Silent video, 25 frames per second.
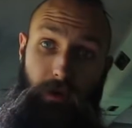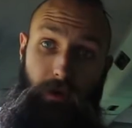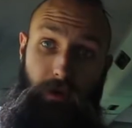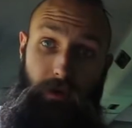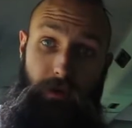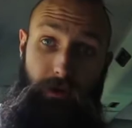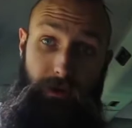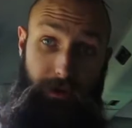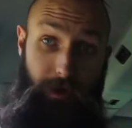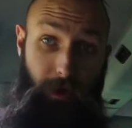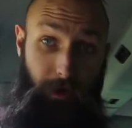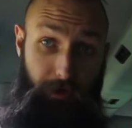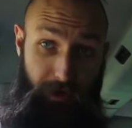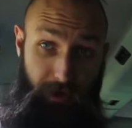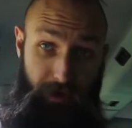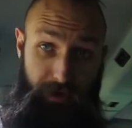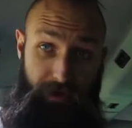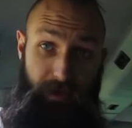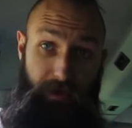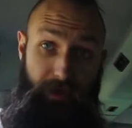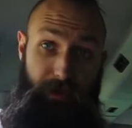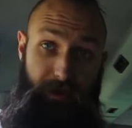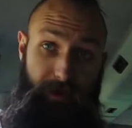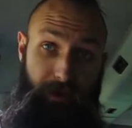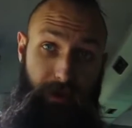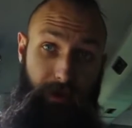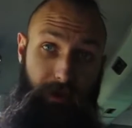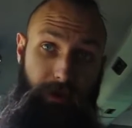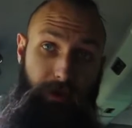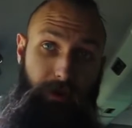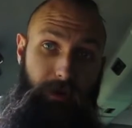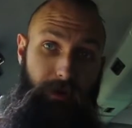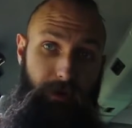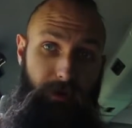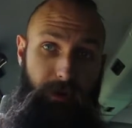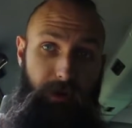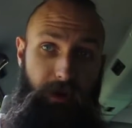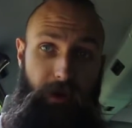So this is
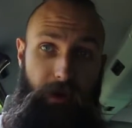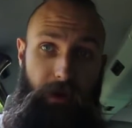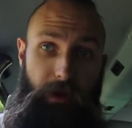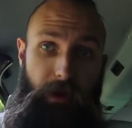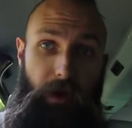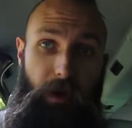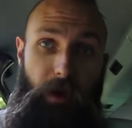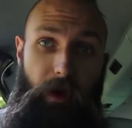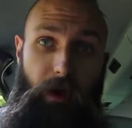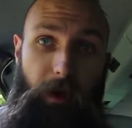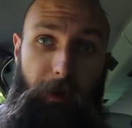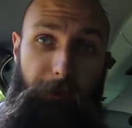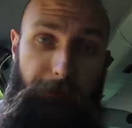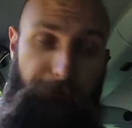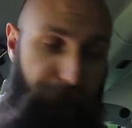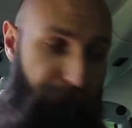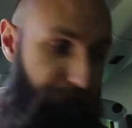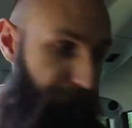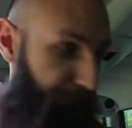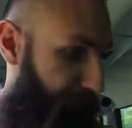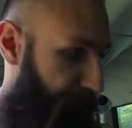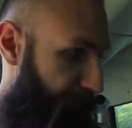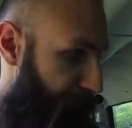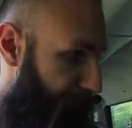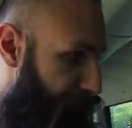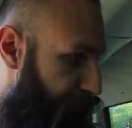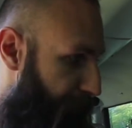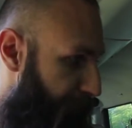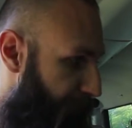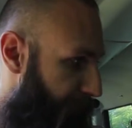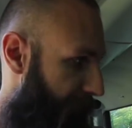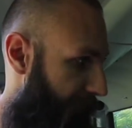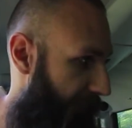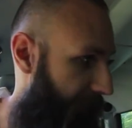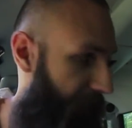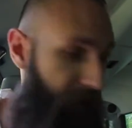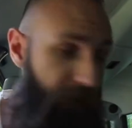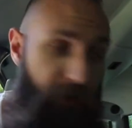the
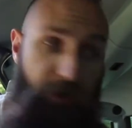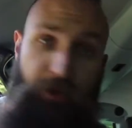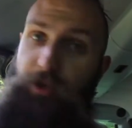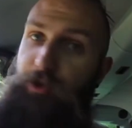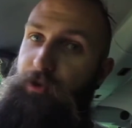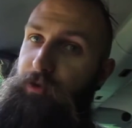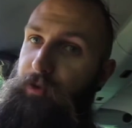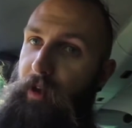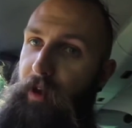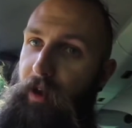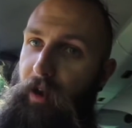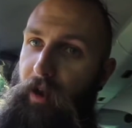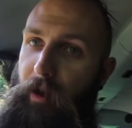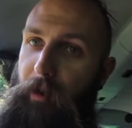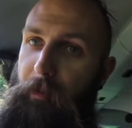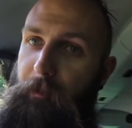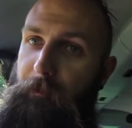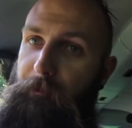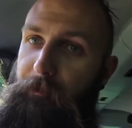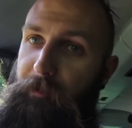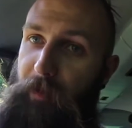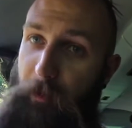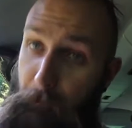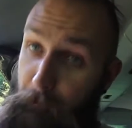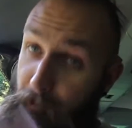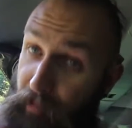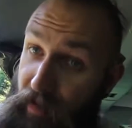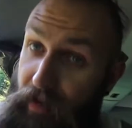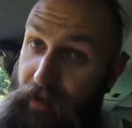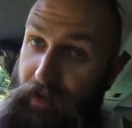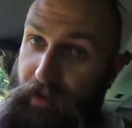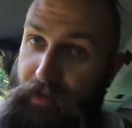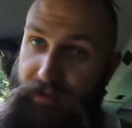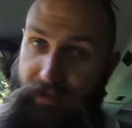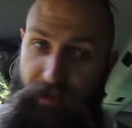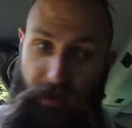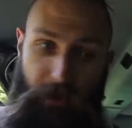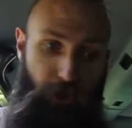issue that the
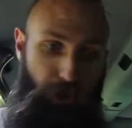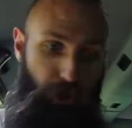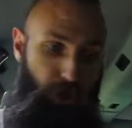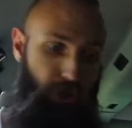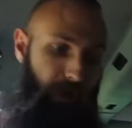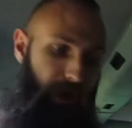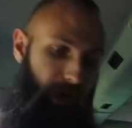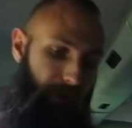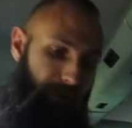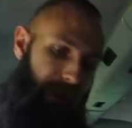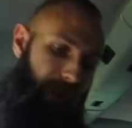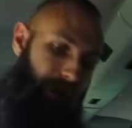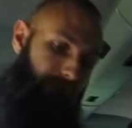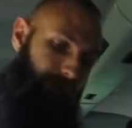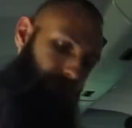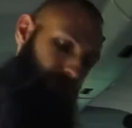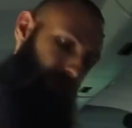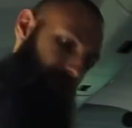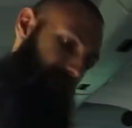biggest issue that I'm having with